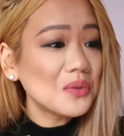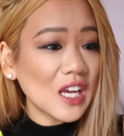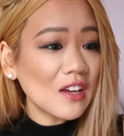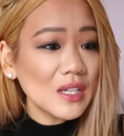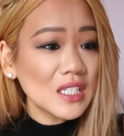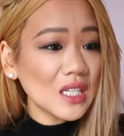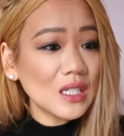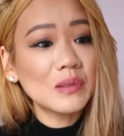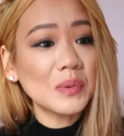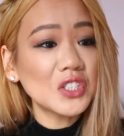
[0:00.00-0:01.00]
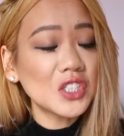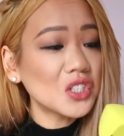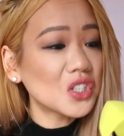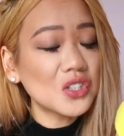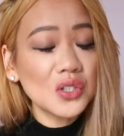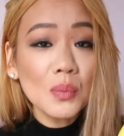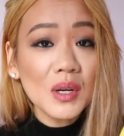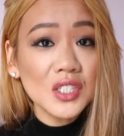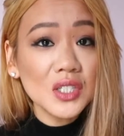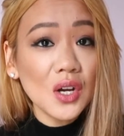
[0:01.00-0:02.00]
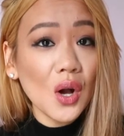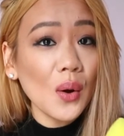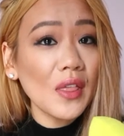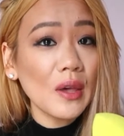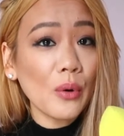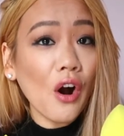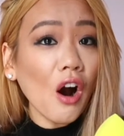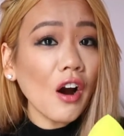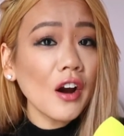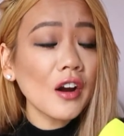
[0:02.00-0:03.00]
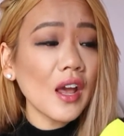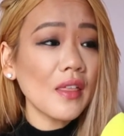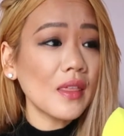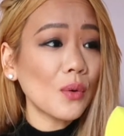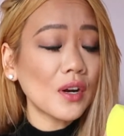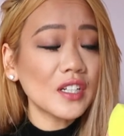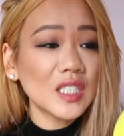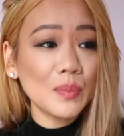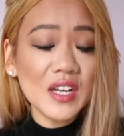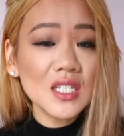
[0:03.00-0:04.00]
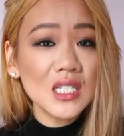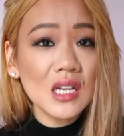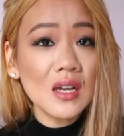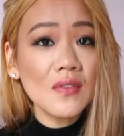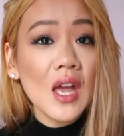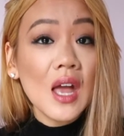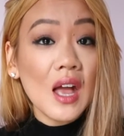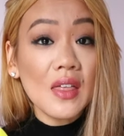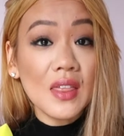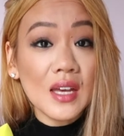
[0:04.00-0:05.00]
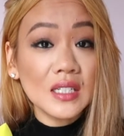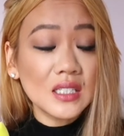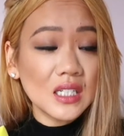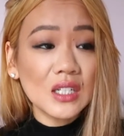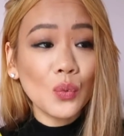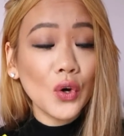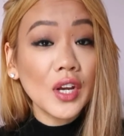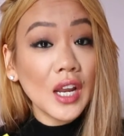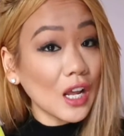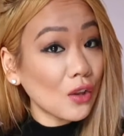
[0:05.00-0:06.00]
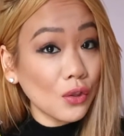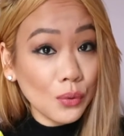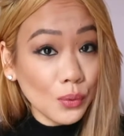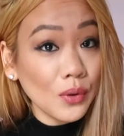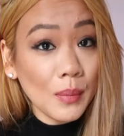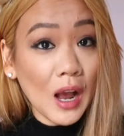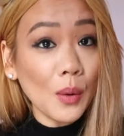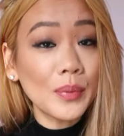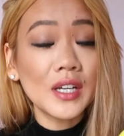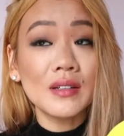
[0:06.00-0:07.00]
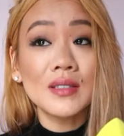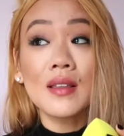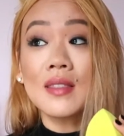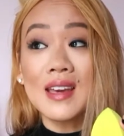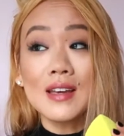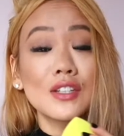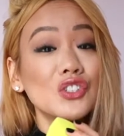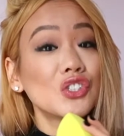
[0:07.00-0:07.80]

You gave me a set of sponges two months ago and they were hard and they were expensive and they didn't work and I threw them out because they